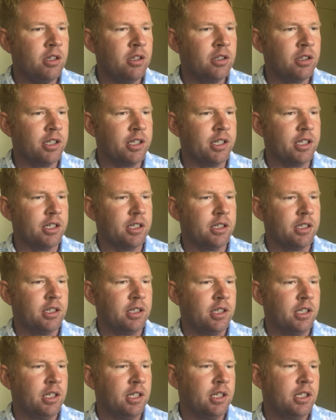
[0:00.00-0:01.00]
clear.
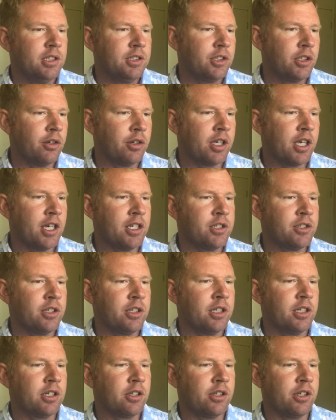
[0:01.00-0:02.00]
So
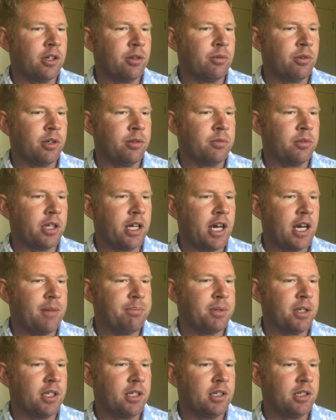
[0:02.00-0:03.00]
occasionally a clear one will
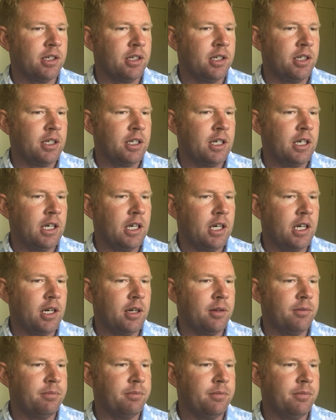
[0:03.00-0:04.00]
happen.
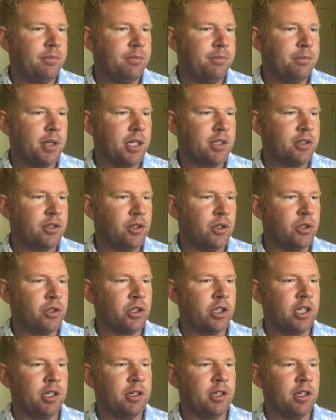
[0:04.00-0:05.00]
But it's
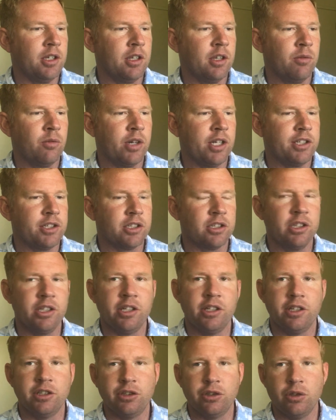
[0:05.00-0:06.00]
usually, when it's
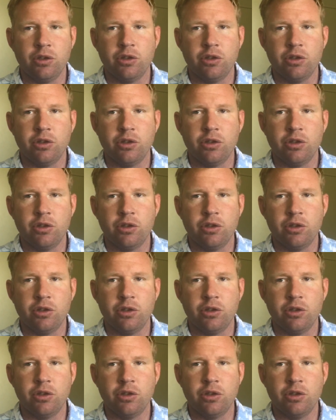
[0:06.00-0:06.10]
clear, it's